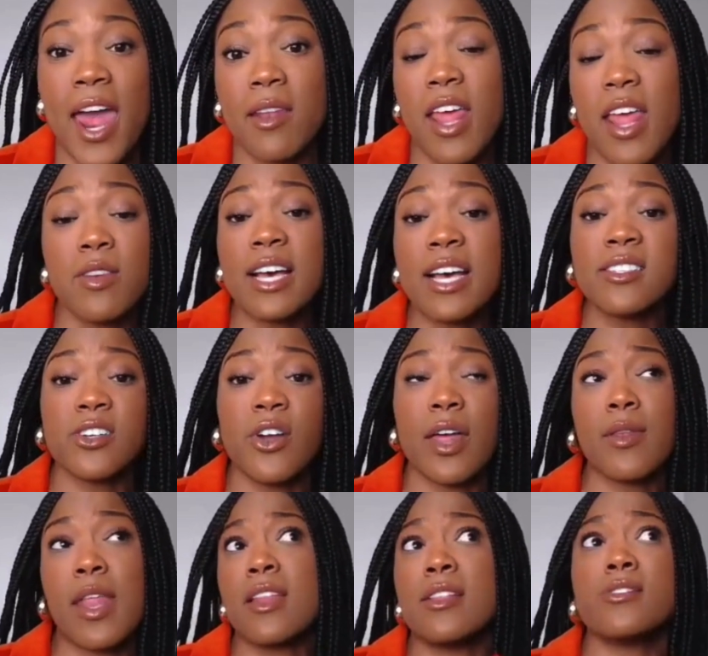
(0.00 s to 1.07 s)
And it
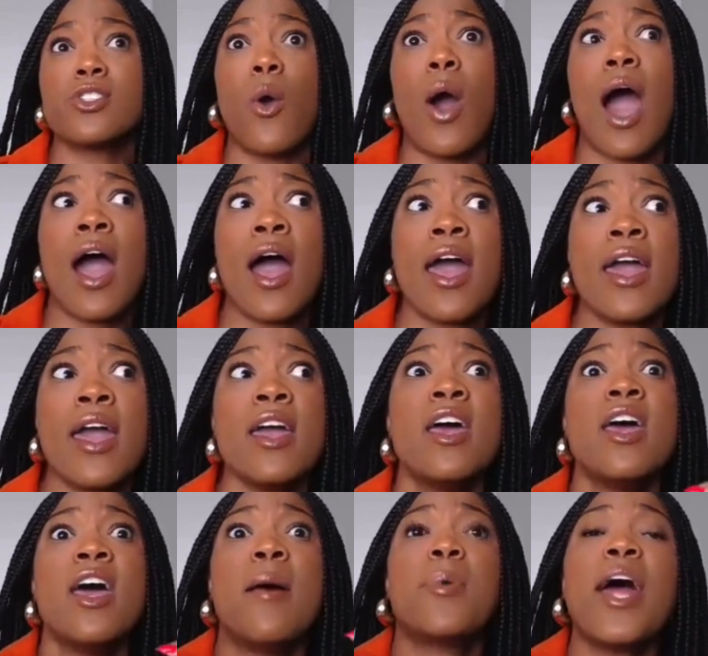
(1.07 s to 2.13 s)
necessarily, and so
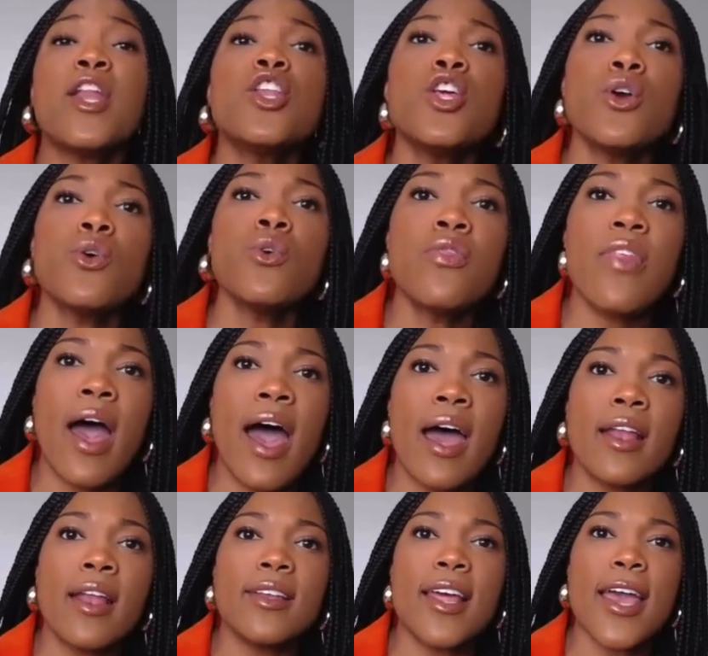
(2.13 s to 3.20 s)
but I knew
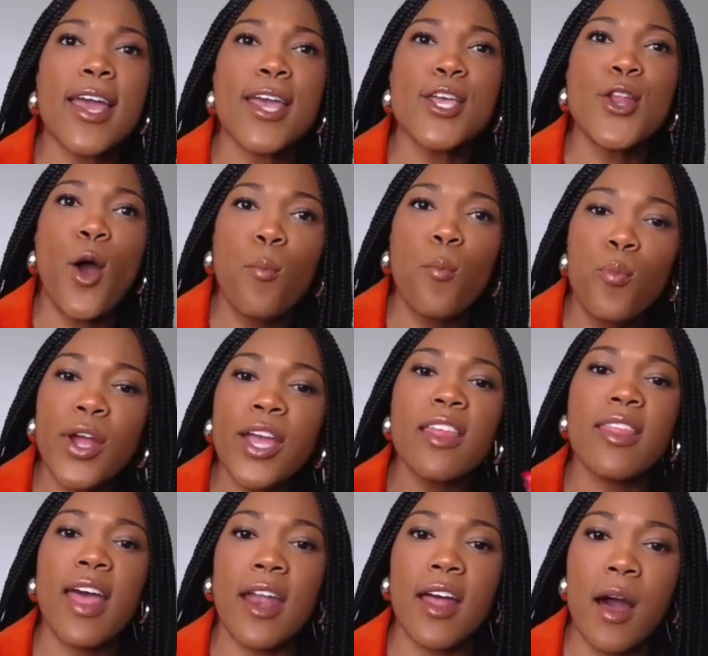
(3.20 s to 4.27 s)
that,
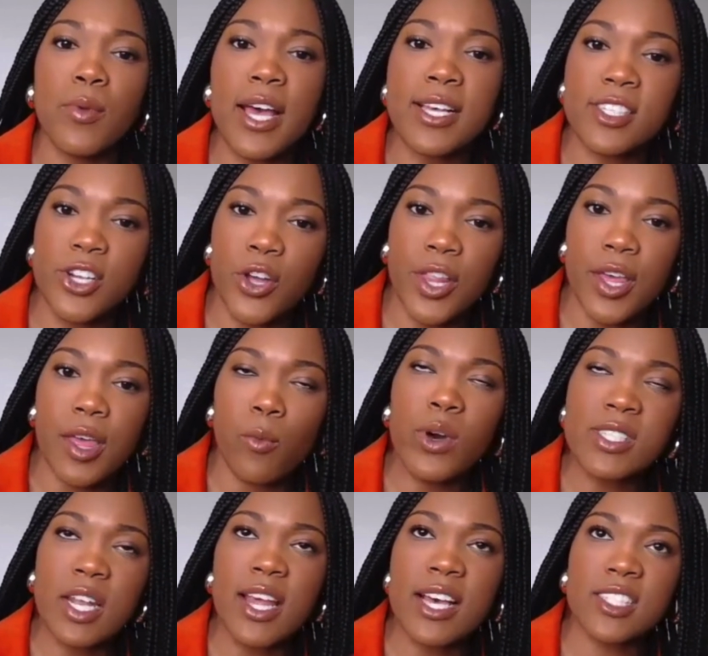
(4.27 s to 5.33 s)
bringing that up
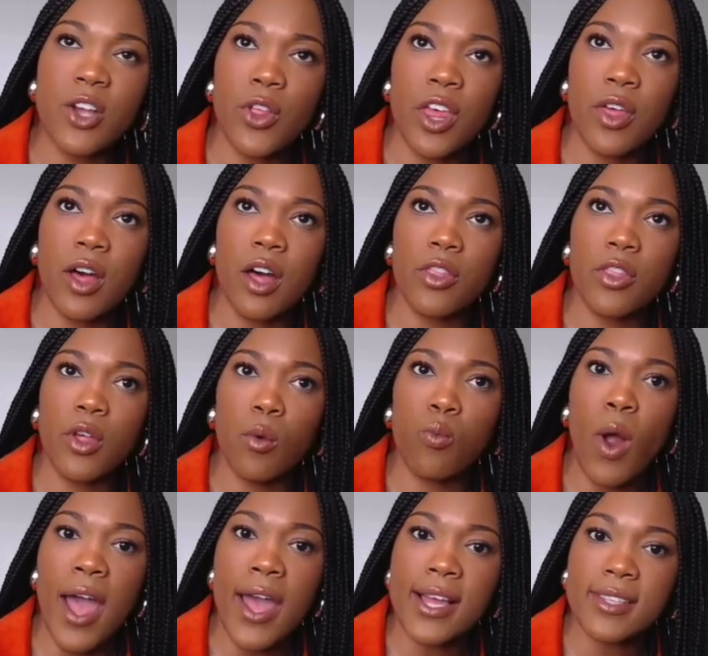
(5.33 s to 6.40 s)
wasn't necessarily
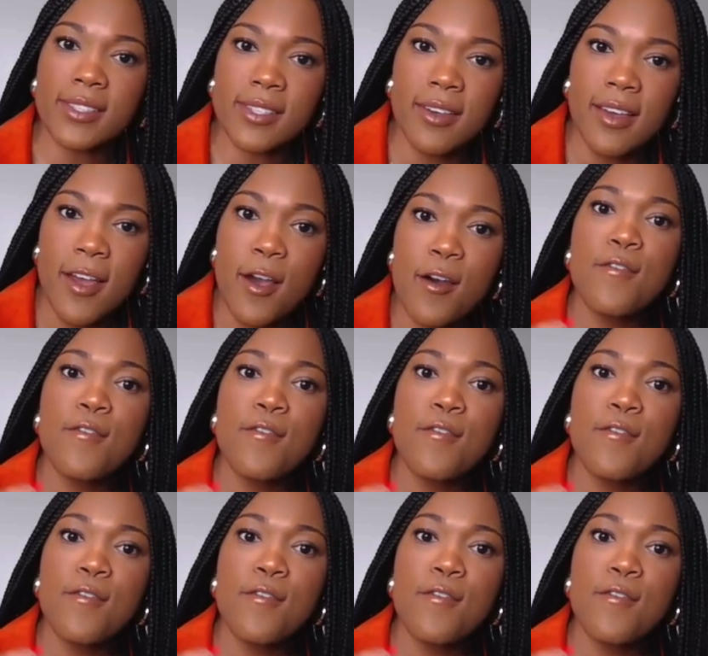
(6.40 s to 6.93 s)
the right